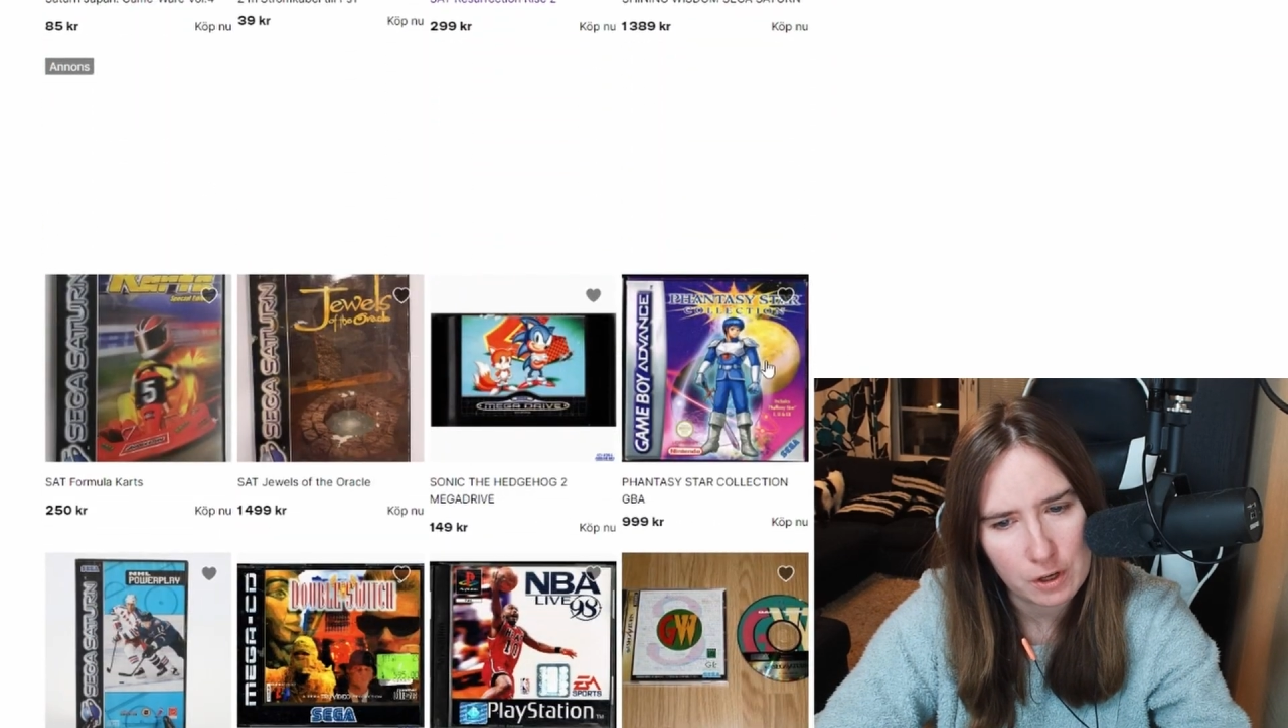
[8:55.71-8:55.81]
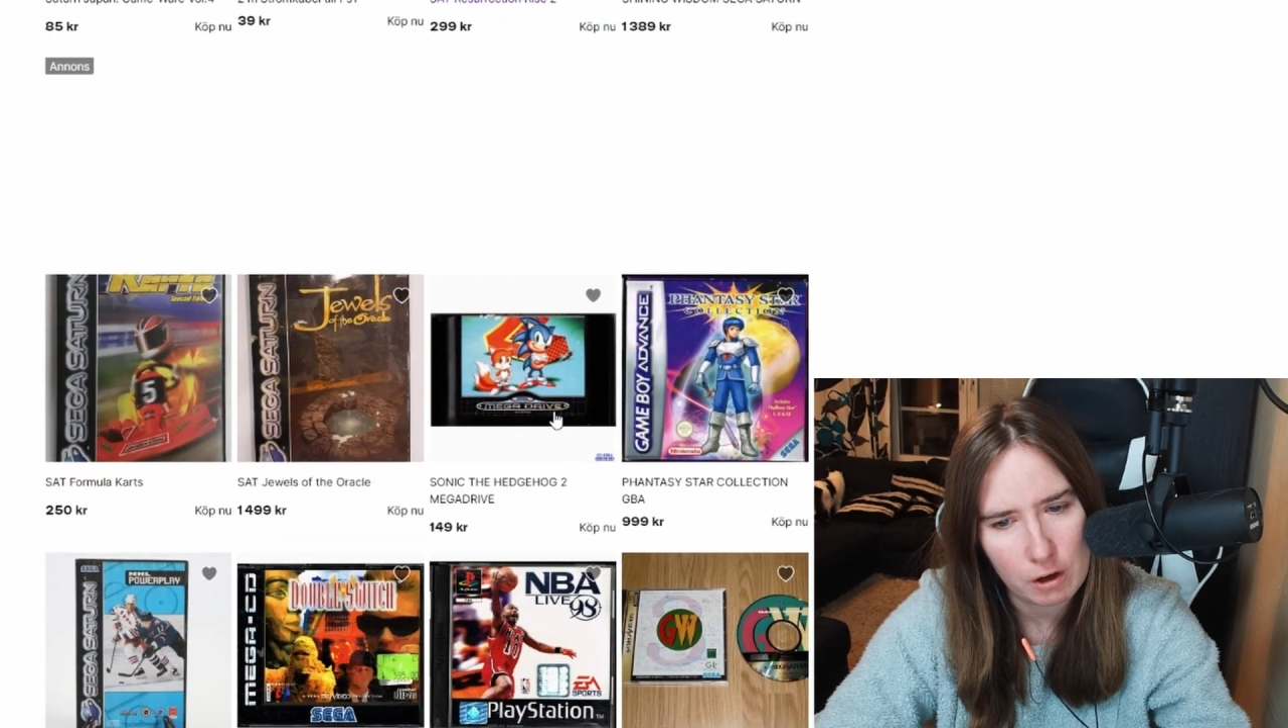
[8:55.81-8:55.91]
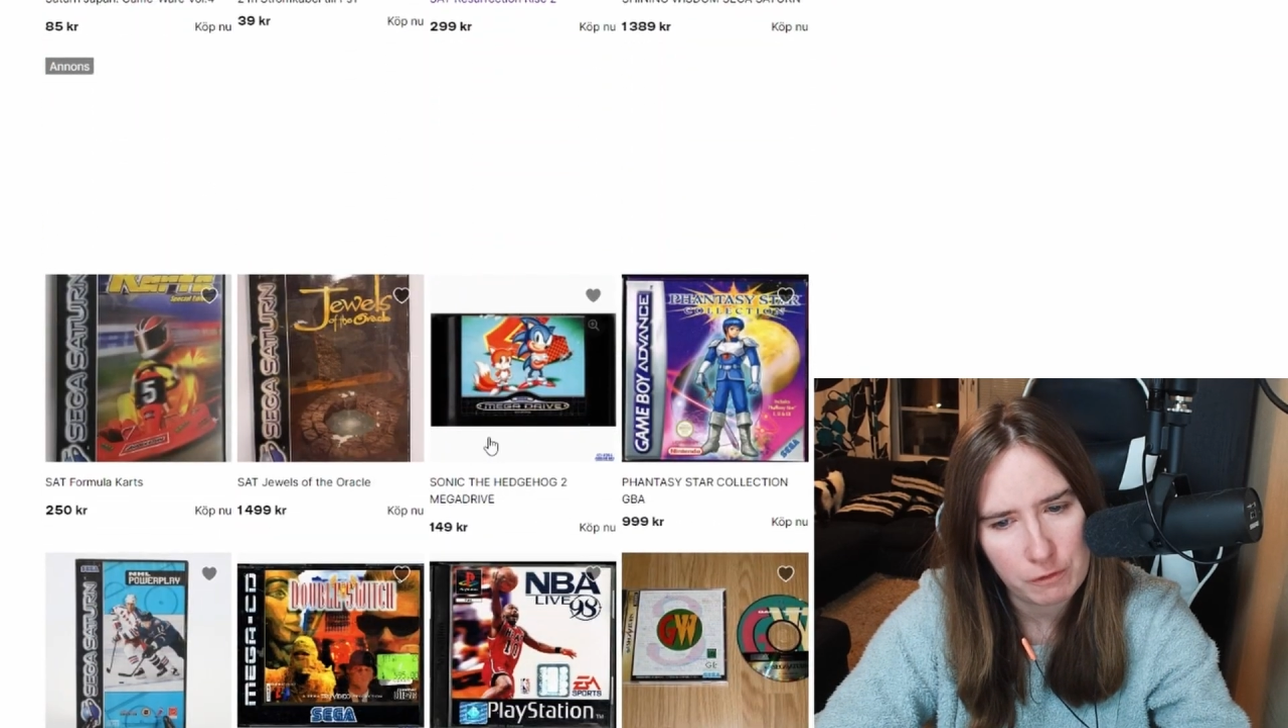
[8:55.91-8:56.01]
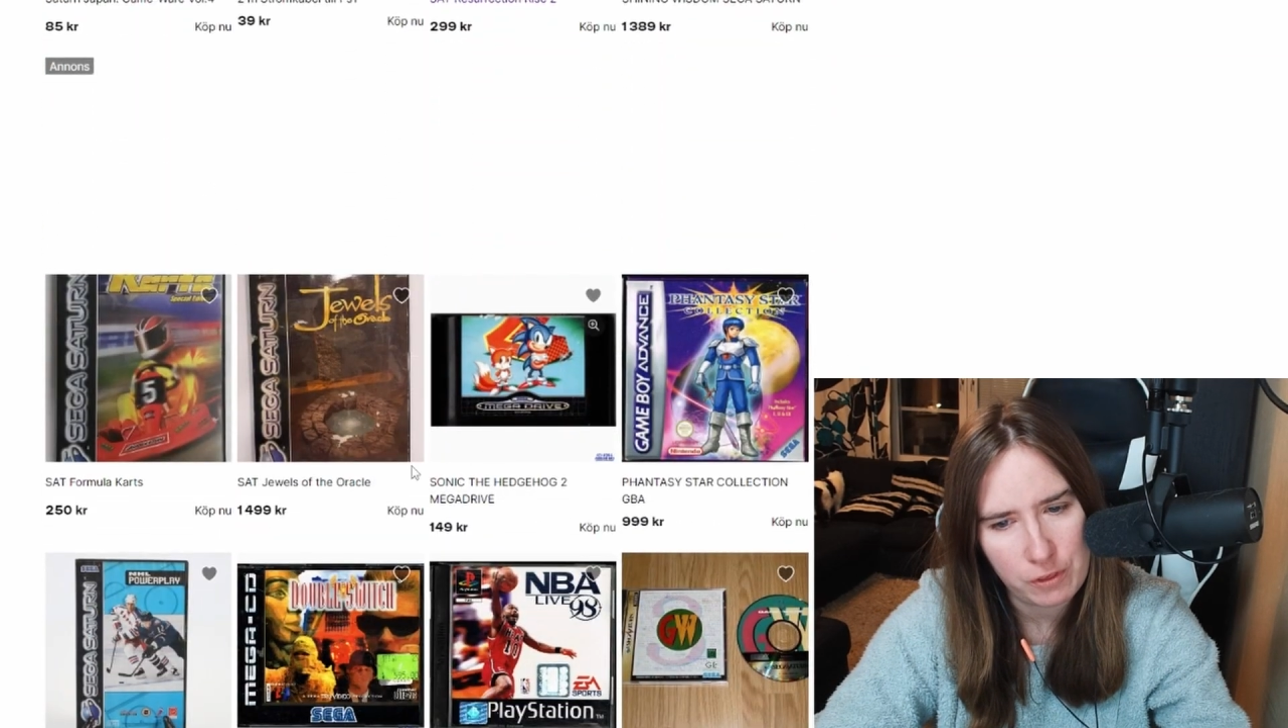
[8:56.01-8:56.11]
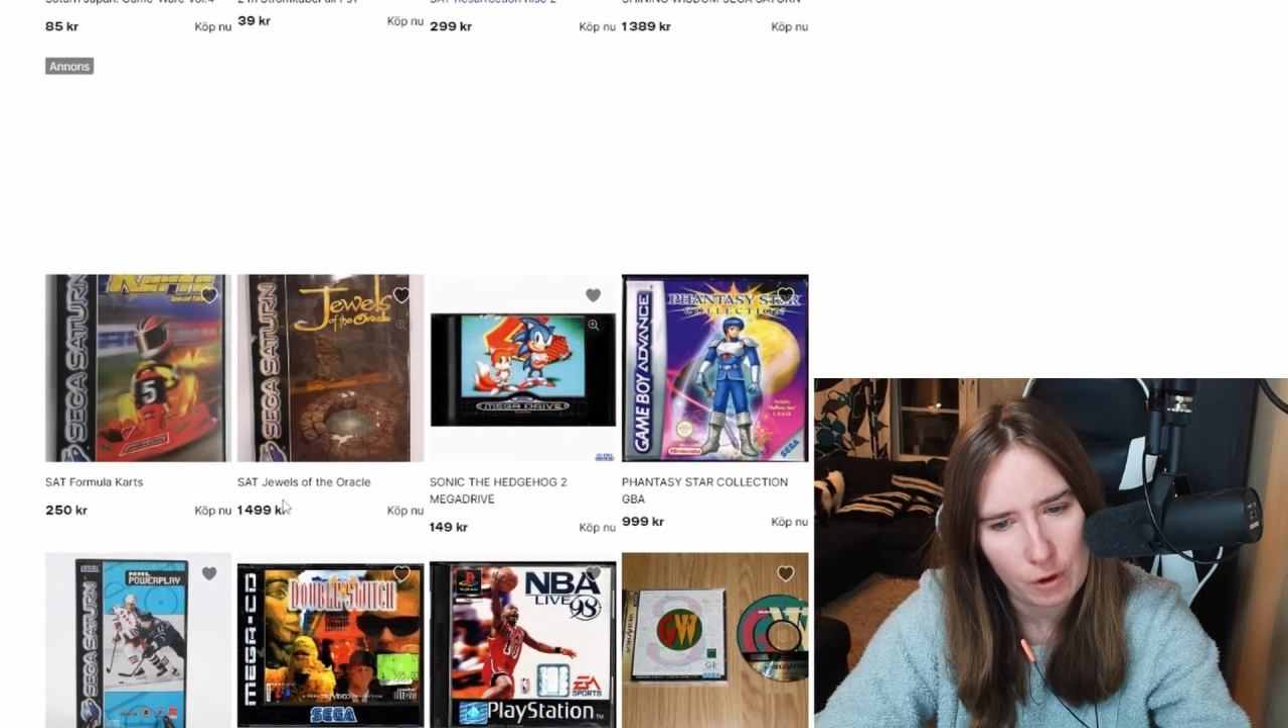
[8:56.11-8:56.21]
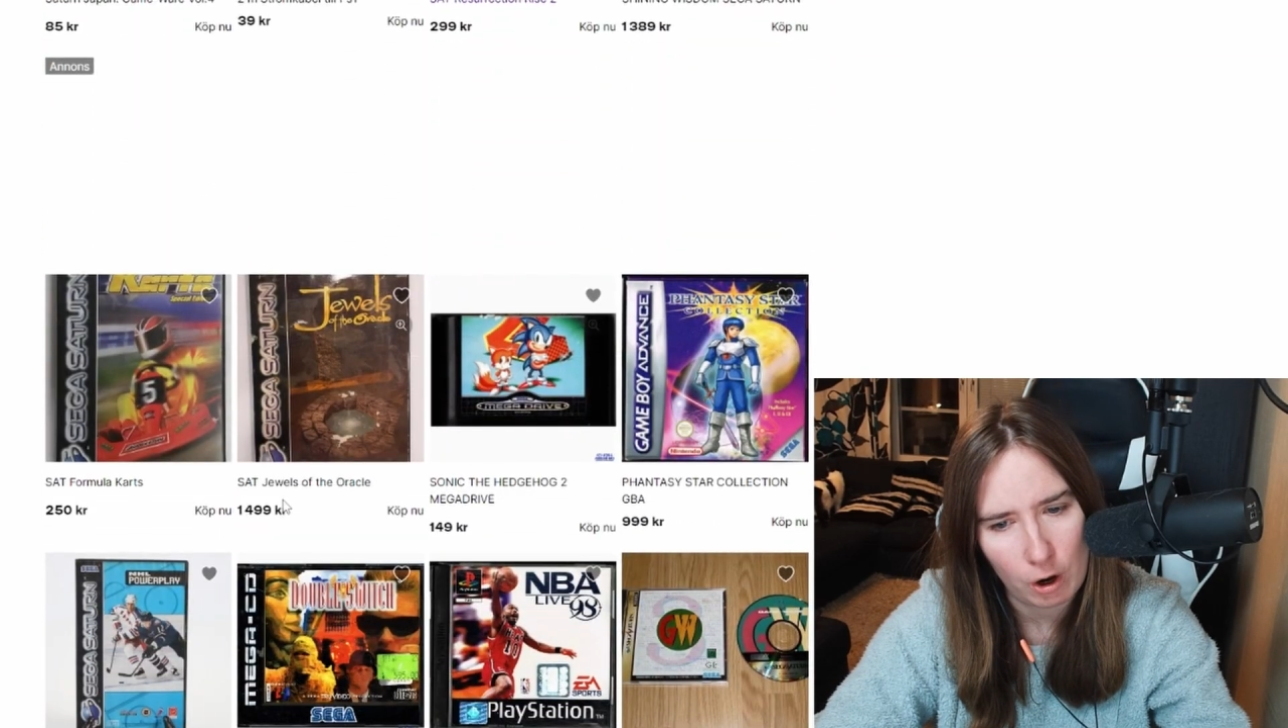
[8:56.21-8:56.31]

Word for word: of the